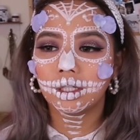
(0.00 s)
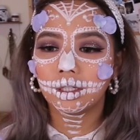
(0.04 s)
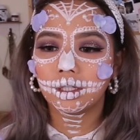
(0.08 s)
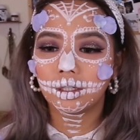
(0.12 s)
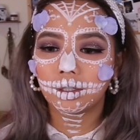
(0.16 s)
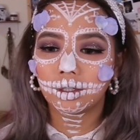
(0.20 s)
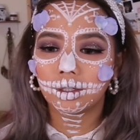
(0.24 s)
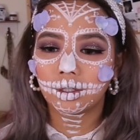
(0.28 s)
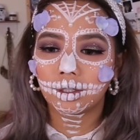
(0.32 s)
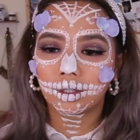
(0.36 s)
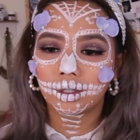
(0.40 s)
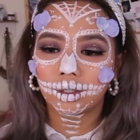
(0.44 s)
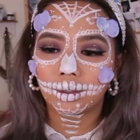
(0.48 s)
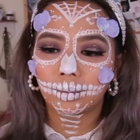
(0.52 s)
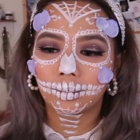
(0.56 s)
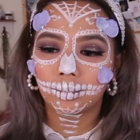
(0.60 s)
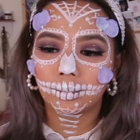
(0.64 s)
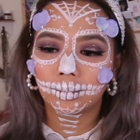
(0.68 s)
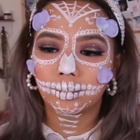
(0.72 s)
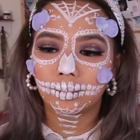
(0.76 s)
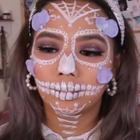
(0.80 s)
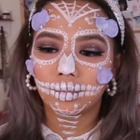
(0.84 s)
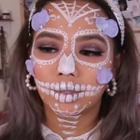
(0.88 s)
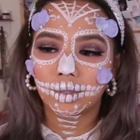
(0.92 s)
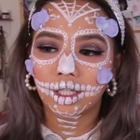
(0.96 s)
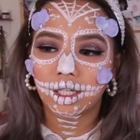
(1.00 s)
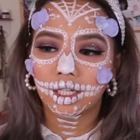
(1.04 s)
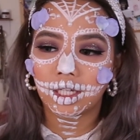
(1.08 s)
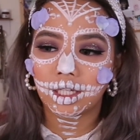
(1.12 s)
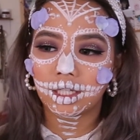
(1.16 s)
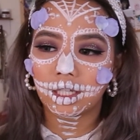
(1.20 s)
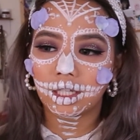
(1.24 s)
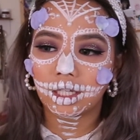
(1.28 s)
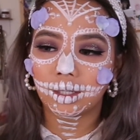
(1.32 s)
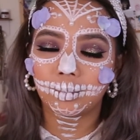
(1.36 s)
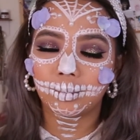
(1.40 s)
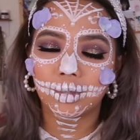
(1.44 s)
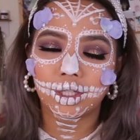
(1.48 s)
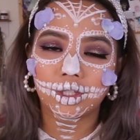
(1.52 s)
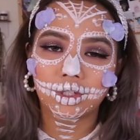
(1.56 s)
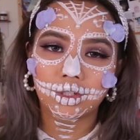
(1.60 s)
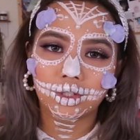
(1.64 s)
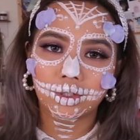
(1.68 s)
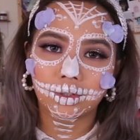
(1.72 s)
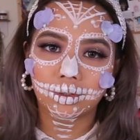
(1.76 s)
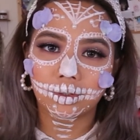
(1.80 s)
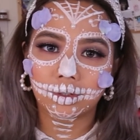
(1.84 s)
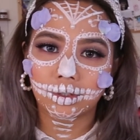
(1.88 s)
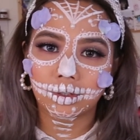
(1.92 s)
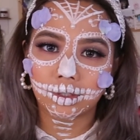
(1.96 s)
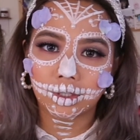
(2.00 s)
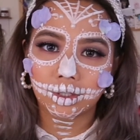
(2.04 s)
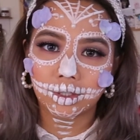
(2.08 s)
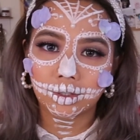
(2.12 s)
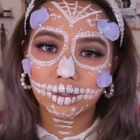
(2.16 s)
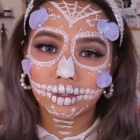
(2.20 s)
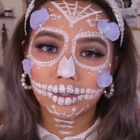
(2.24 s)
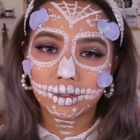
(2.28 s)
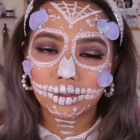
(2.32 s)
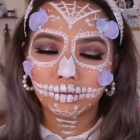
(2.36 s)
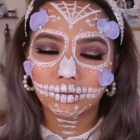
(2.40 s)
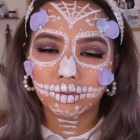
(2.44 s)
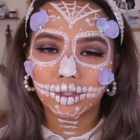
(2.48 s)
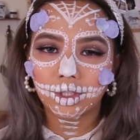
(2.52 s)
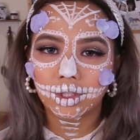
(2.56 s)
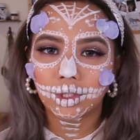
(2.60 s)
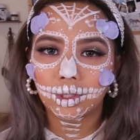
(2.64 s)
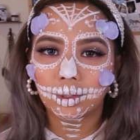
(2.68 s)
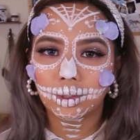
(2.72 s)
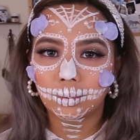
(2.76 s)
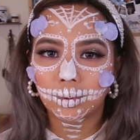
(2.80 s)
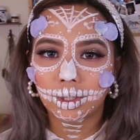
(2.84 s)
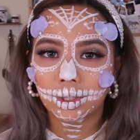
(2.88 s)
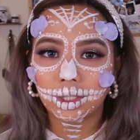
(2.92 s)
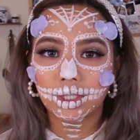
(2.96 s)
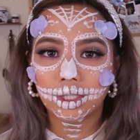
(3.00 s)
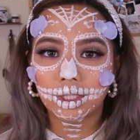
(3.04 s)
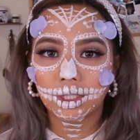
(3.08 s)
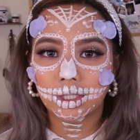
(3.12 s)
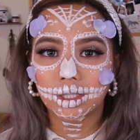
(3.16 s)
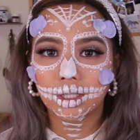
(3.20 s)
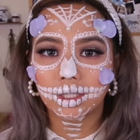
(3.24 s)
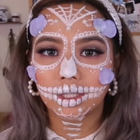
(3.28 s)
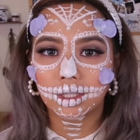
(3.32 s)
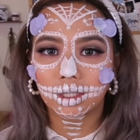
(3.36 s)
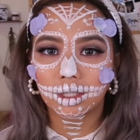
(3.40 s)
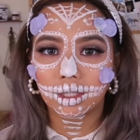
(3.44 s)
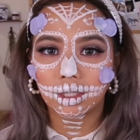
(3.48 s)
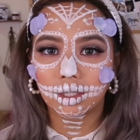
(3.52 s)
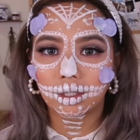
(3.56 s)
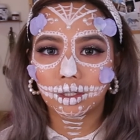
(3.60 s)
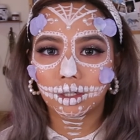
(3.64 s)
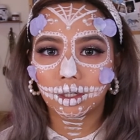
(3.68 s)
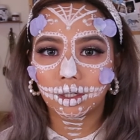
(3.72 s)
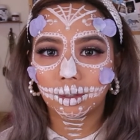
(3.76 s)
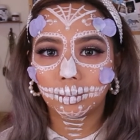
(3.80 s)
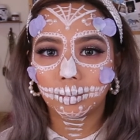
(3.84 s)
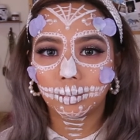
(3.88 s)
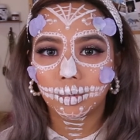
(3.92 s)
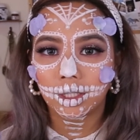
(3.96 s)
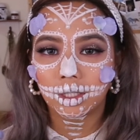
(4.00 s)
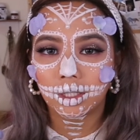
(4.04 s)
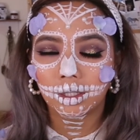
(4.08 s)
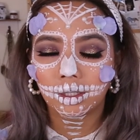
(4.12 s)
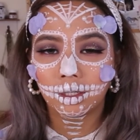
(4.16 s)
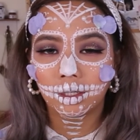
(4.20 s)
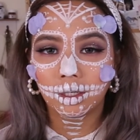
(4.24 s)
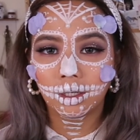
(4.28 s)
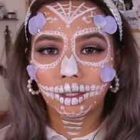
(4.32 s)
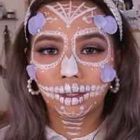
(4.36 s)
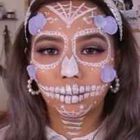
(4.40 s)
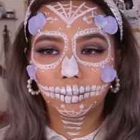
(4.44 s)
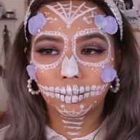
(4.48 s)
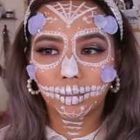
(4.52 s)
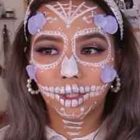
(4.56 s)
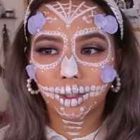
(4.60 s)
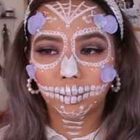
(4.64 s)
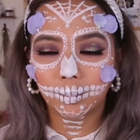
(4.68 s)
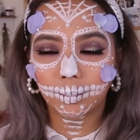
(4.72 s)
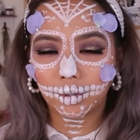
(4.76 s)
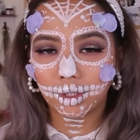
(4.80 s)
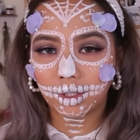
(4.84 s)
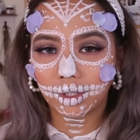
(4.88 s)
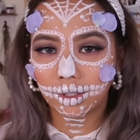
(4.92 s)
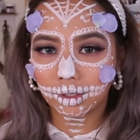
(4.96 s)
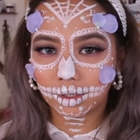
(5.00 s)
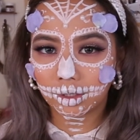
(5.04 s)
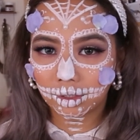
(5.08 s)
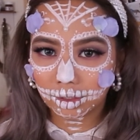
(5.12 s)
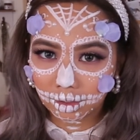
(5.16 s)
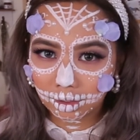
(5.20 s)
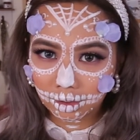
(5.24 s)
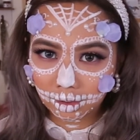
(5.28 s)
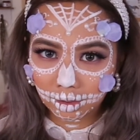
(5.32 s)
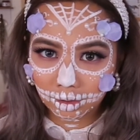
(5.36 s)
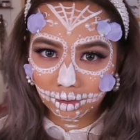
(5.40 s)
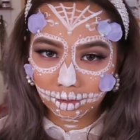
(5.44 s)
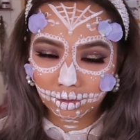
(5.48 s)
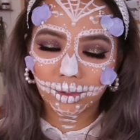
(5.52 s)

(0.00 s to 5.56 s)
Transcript: that I mentioned earlier in this video, which is the comic pop art look.